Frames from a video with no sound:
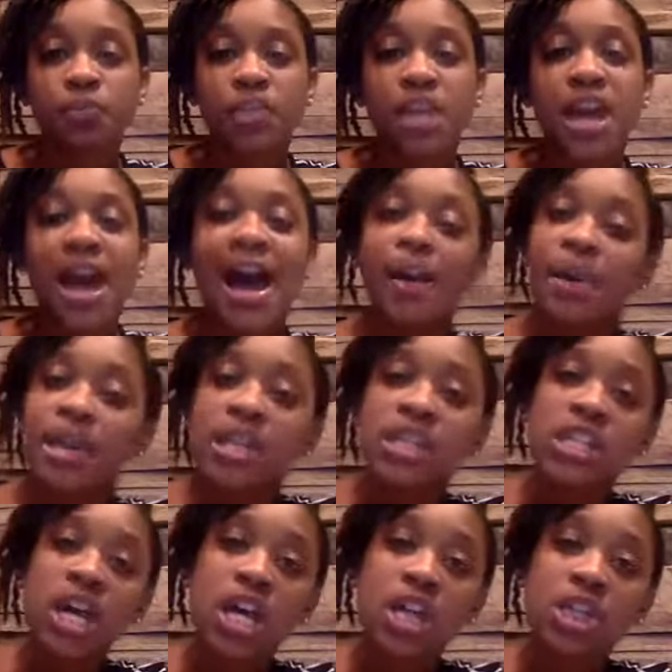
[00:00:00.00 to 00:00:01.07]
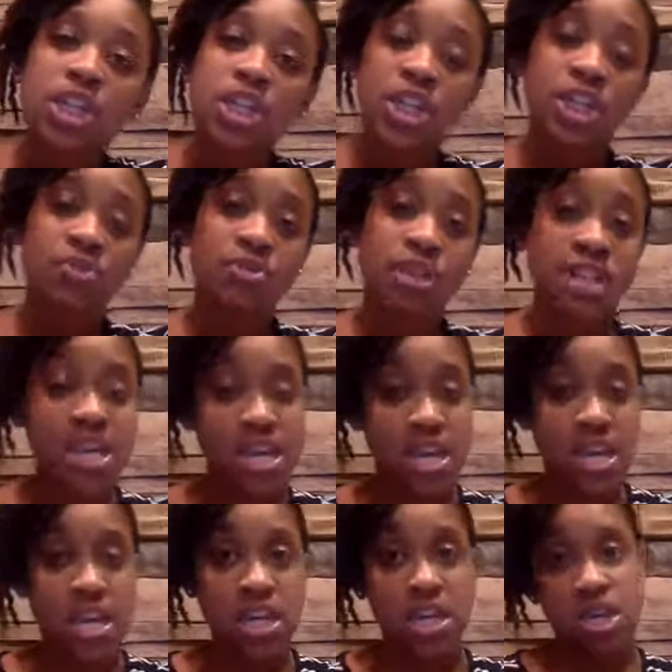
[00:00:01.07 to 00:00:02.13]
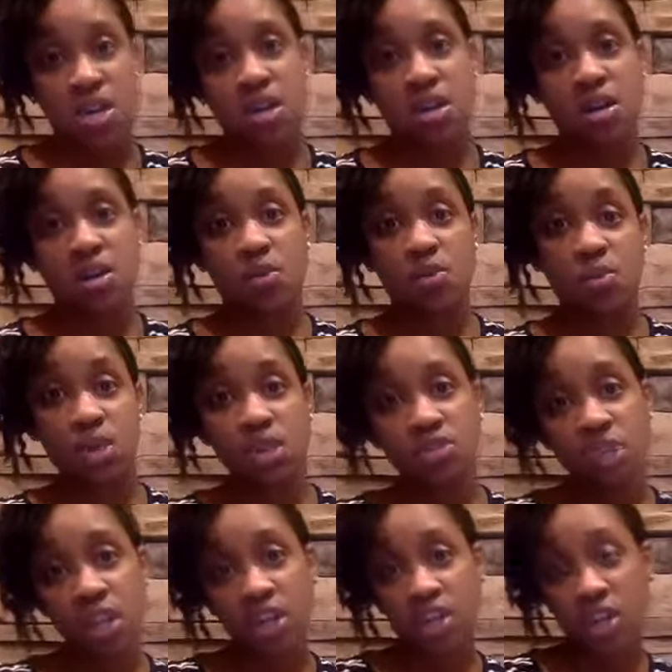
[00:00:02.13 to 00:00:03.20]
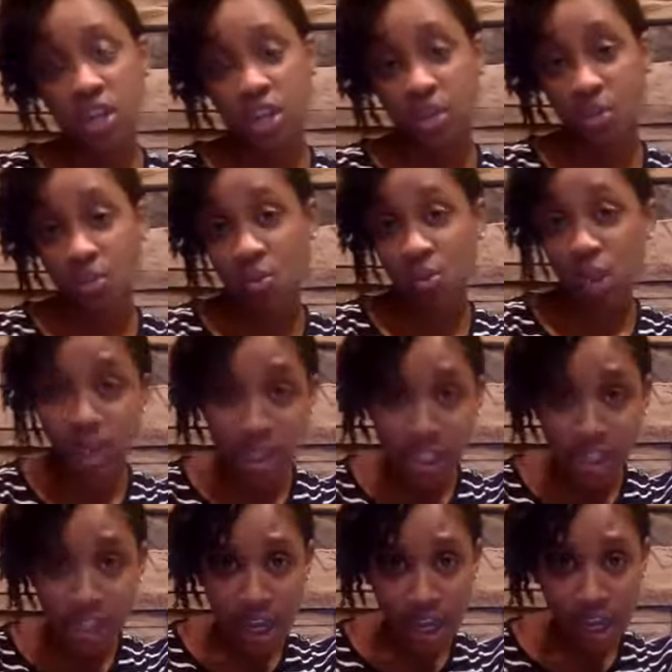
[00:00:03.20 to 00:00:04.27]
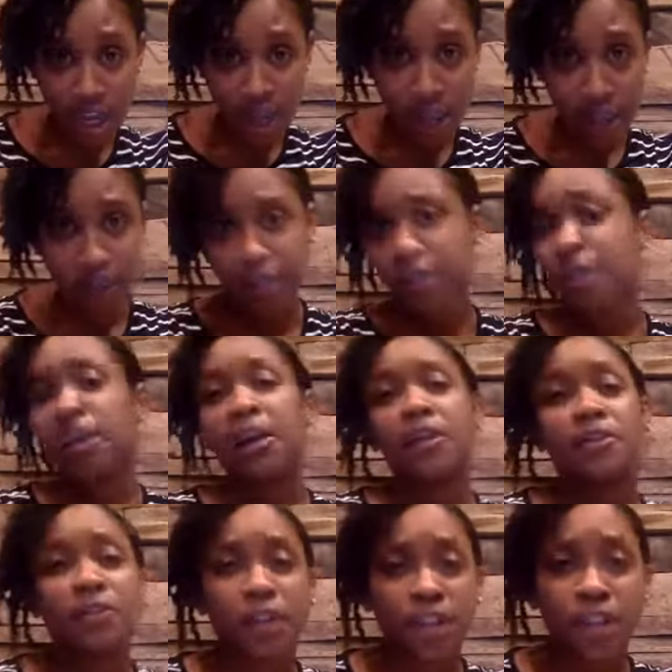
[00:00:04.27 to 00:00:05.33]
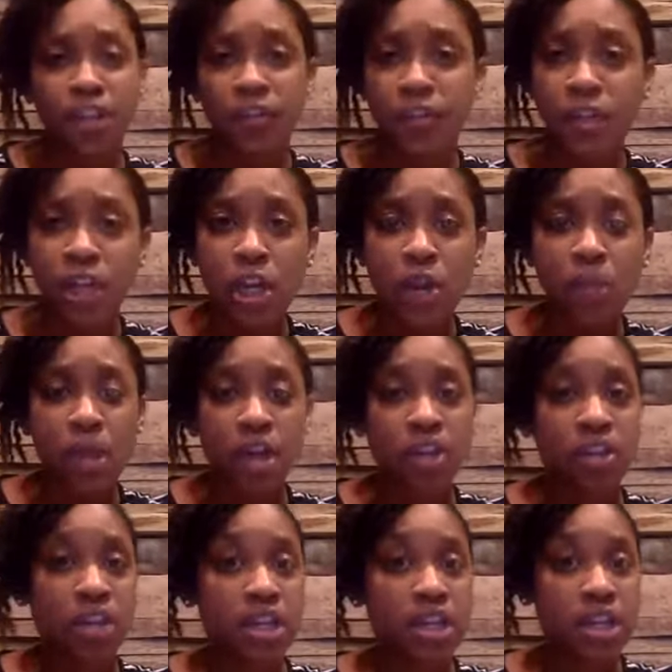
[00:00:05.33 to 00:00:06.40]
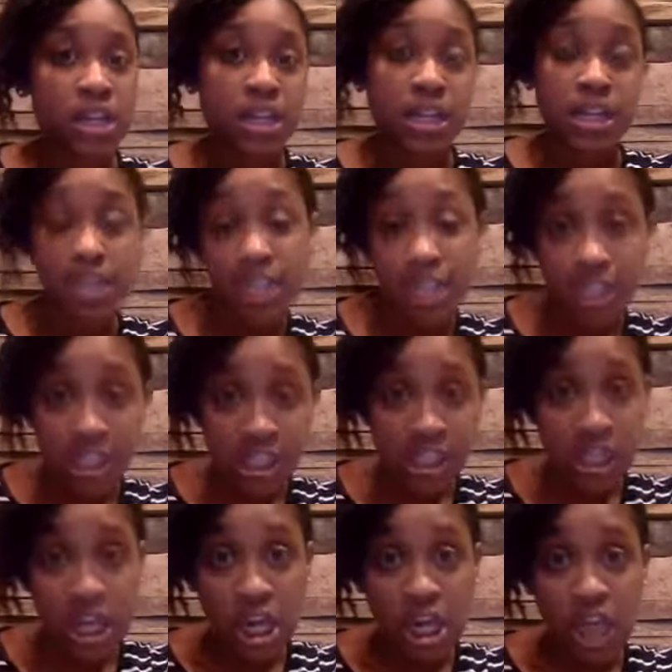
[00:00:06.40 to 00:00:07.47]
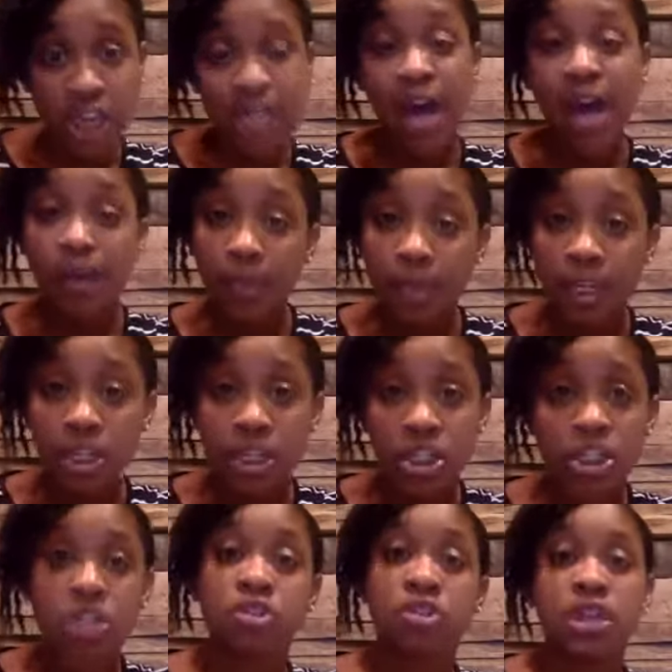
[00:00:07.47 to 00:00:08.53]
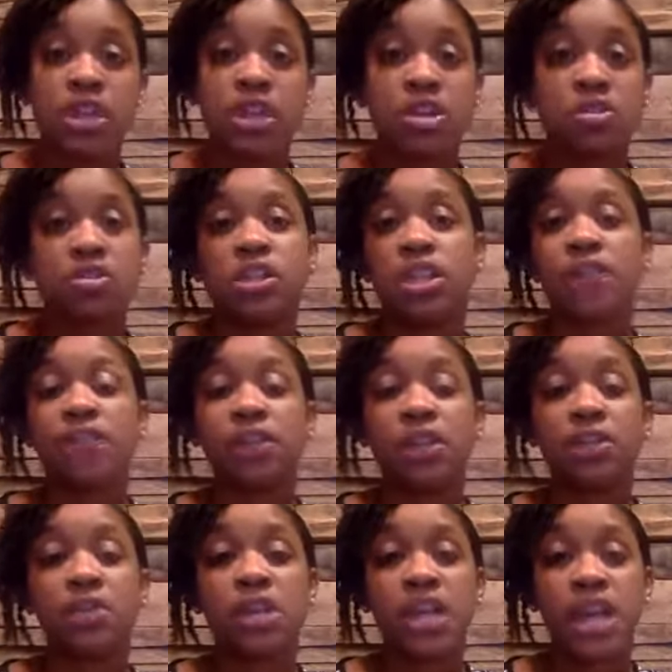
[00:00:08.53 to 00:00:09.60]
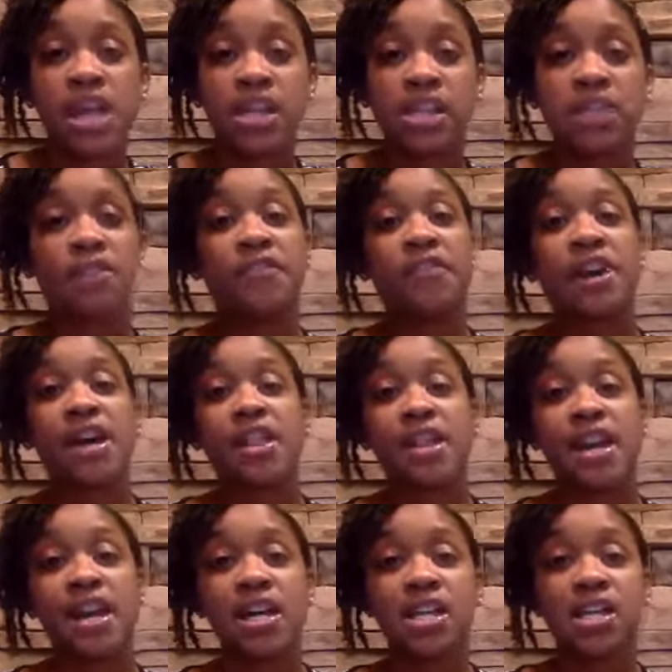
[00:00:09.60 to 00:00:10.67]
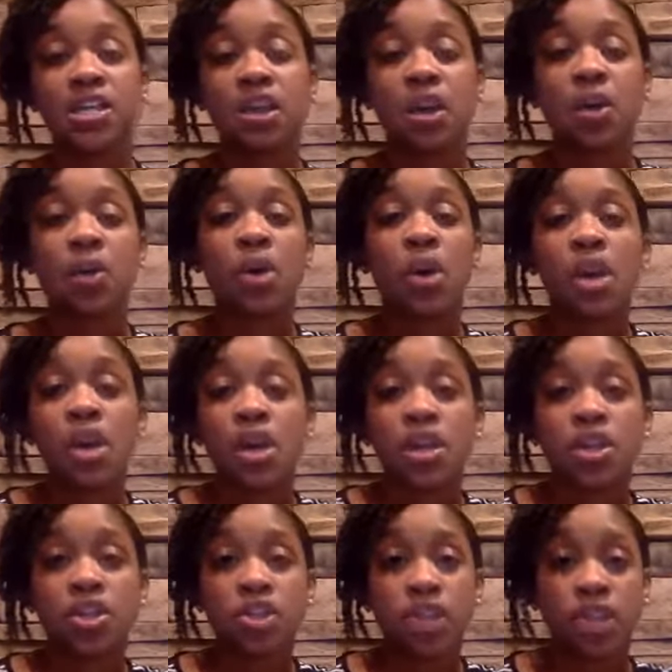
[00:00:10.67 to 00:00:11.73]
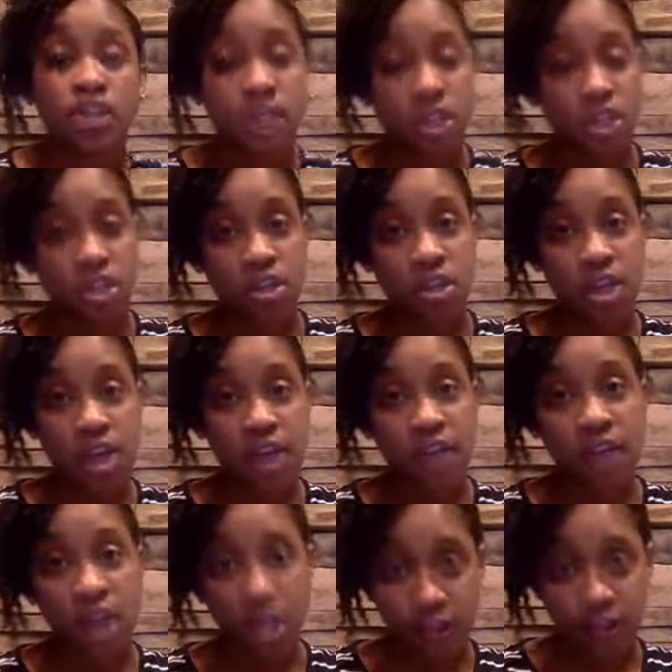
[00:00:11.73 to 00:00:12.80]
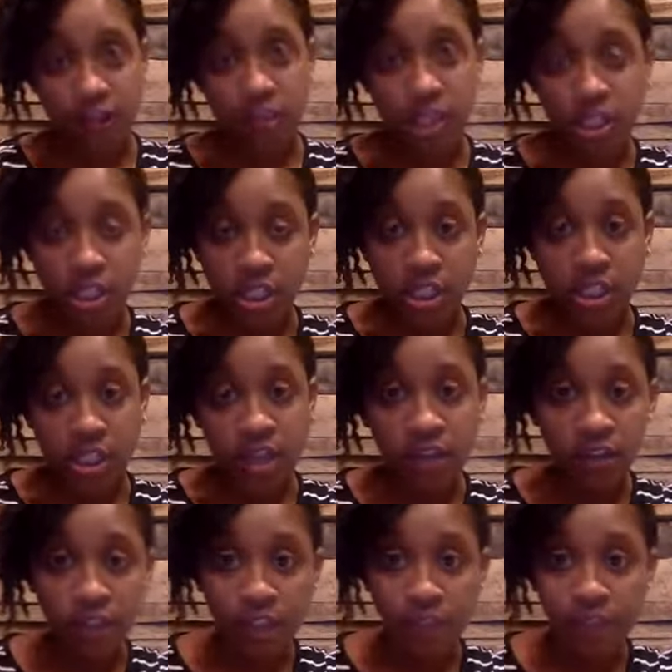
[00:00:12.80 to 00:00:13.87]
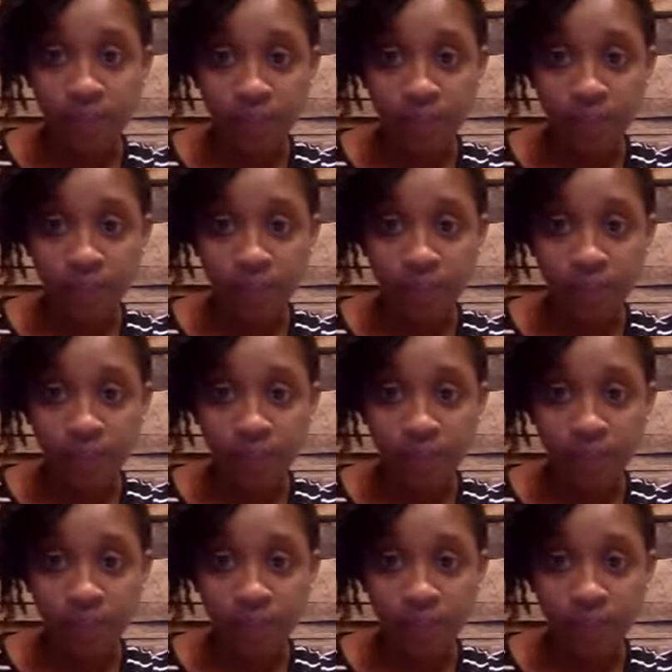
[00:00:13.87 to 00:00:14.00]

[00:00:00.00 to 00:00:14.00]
how many songs do you need? Will you need just one song for your film? Are you going to need a dozen songs? How many do you need? You'll definitely want to identify that so that you can make sure you have all of your bases covered.